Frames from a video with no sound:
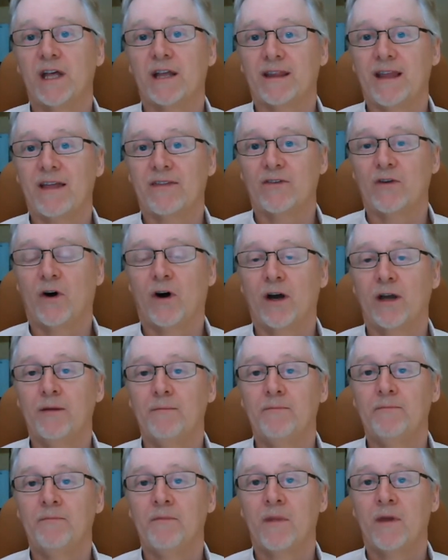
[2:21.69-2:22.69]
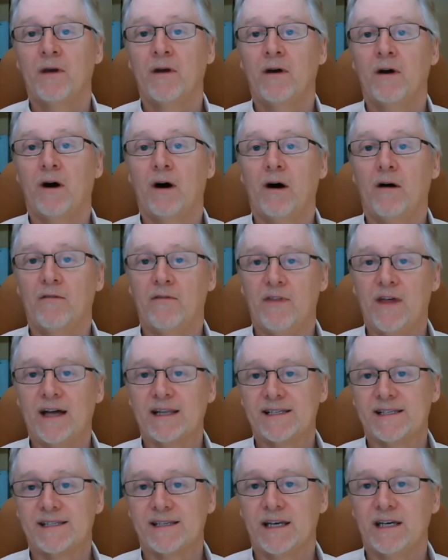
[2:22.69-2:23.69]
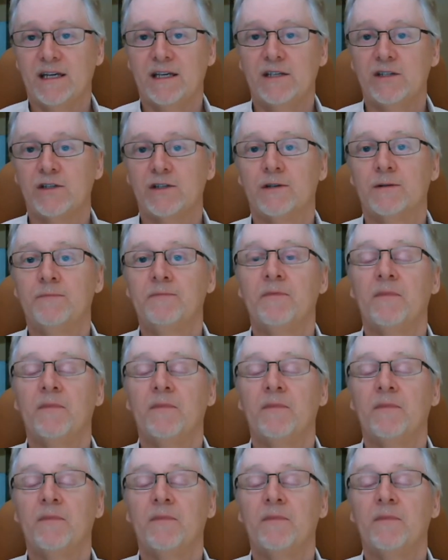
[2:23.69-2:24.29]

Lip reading: at that time of that stage.